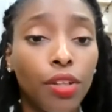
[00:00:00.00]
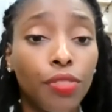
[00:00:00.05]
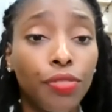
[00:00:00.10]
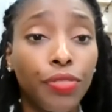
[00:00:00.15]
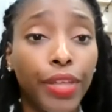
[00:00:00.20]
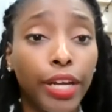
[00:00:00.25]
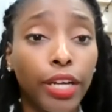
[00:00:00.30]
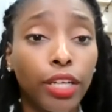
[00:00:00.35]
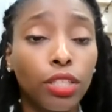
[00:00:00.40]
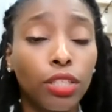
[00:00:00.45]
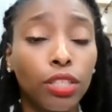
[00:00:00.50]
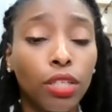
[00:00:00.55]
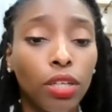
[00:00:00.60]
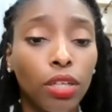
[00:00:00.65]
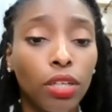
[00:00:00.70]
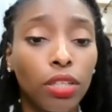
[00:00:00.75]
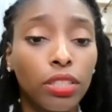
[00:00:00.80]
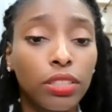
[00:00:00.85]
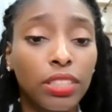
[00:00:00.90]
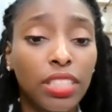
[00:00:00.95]
their
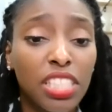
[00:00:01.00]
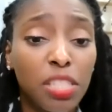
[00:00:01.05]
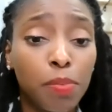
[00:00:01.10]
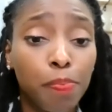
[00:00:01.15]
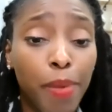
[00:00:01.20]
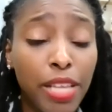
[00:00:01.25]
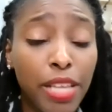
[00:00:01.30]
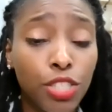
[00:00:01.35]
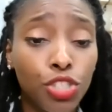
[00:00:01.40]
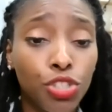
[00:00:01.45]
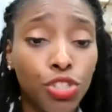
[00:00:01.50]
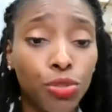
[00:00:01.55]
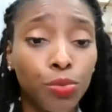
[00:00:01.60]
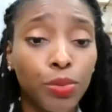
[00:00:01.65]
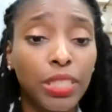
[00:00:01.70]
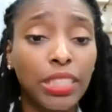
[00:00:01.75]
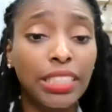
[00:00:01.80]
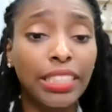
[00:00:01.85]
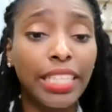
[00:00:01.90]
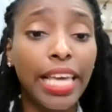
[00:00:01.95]

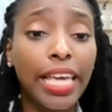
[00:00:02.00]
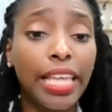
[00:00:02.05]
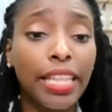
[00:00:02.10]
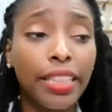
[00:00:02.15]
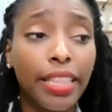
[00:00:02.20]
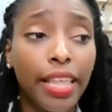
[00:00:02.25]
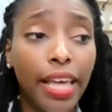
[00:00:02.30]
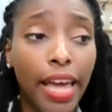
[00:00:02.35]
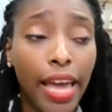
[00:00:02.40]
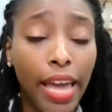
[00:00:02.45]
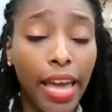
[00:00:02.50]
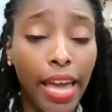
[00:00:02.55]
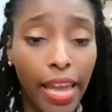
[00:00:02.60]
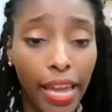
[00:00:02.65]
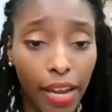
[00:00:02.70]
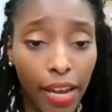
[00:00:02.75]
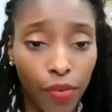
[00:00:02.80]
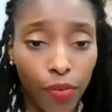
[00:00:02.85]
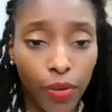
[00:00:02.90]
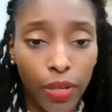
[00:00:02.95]
dispensaries in the
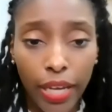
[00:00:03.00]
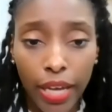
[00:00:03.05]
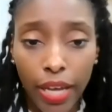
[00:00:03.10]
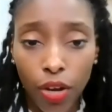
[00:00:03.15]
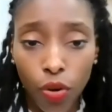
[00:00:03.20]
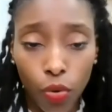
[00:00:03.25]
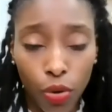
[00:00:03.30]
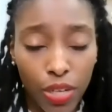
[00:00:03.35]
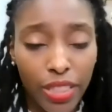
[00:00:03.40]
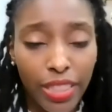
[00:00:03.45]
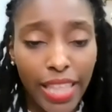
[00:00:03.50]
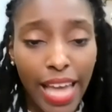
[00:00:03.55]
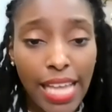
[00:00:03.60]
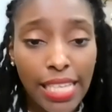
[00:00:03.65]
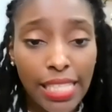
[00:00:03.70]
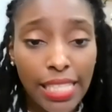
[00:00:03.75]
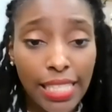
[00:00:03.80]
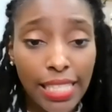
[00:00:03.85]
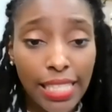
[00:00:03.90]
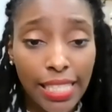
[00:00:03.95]
area or in
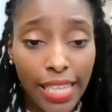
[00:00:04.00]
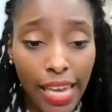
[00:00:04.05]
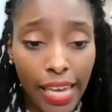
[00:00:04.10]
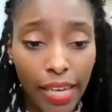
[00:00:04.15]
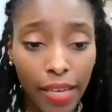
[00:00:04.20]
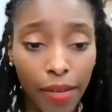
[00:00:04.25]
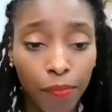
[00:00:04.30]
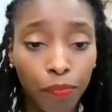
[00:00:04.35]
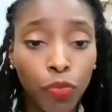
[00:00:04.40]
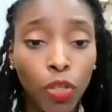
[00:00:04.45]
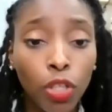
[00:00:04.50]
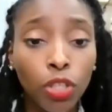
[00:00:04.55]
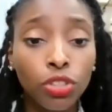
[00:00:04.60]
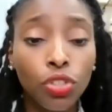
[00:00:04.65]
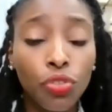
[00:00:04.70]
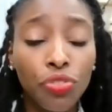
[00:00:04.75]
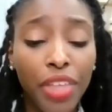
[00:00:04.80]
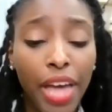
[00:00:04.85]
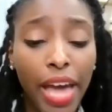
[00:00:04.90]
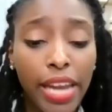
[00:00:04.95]
that state.
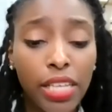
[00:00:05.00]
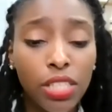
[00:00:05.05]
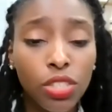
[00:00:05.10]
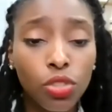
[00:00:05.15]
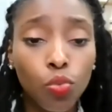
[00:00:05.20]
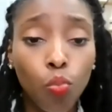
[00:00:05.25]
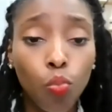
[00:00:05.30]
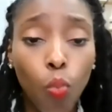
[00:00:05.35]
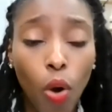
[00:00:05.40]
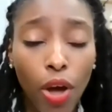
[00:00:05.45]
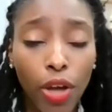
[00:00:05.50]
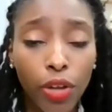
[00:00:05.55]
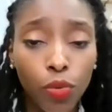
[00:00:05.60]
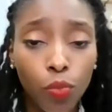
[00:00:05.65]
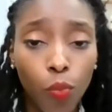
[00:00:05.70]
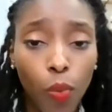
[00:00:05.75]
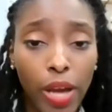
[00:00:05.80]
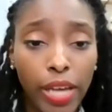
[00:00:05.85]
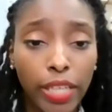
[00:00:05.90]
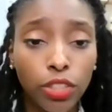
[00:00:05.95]
So that is
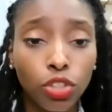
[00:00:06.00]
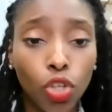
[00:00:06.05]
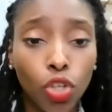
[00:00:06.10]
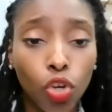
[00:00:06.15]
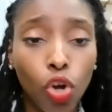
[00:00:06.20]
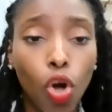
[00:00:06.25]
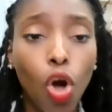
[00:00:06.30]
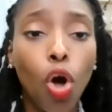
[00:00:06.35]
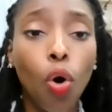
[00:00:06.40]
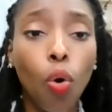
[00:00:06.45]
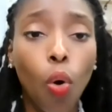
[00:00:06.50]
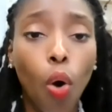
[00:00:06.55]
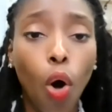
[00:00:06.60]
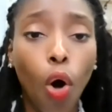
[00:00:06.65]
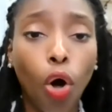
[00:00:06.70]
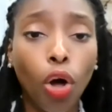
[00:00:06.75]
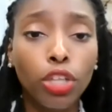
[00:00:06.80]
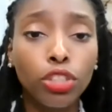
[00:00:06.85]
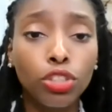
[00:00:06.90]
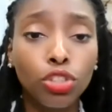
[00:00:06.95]
one way. So go
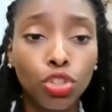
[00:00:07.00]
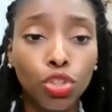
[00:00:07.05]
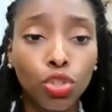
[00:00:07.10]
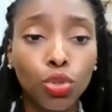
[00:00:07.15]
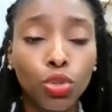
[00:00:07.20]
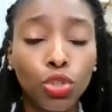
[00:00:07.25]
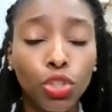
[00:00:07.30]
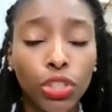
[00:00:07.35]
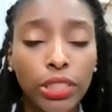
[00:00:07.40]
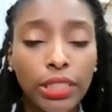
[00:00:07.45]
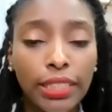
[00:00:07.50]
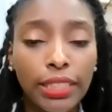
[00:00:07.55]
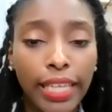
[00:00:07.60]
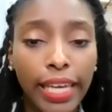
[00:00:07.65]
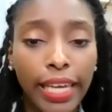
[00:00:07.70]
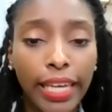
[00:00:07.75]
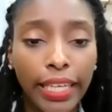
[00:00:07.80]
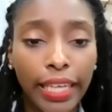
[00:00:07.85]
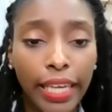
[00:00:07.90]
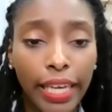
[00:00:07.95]
on to your
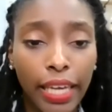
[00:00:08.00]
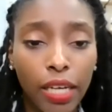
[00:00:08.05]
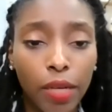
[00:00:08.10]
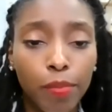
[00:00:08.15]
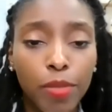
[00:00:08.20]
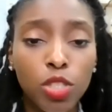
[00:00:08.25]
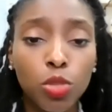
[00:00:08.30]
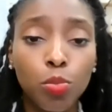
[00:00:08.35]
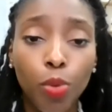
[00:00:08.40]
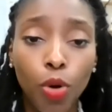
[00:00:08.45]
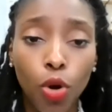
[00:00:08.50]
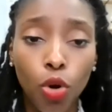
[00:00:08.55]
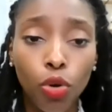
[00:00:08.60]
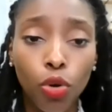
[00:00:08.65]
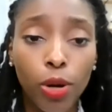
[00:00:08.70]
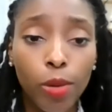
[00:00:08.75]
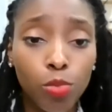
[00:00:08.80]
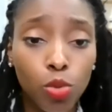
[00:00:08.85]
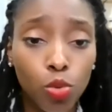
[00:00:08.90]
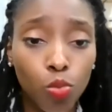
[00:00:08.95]
state cannabis
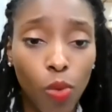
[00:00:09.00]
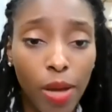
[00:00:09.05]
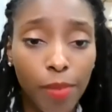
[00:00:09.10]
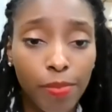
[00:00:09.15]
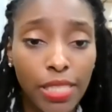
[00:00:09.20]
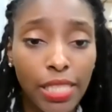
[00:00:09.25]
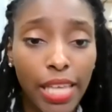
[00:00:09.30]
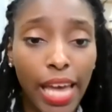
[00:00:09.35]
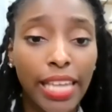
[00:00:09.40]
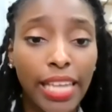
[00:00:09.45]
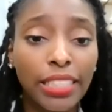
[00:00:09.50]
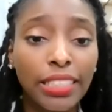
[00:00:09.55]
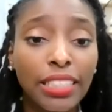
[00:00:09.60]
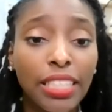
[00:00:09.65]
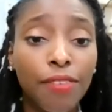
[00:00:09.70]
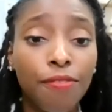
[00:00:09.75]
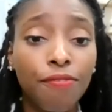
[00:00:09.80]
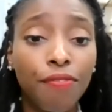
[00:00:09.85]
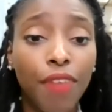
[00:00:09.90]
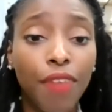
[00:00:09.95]
program's website
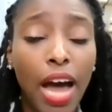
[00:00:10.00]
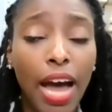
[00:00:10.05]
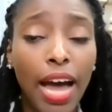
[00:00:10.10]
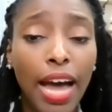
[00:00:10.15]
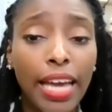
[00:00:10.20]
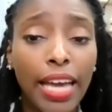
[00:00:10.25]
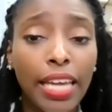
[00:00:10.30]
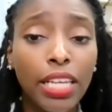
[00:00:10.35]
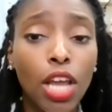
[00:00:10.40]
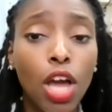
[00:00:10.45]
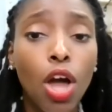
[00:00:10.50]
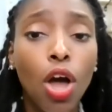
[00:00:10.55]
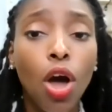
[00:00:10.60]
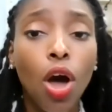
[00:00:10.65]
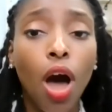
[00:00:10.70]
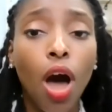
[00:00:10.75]
to find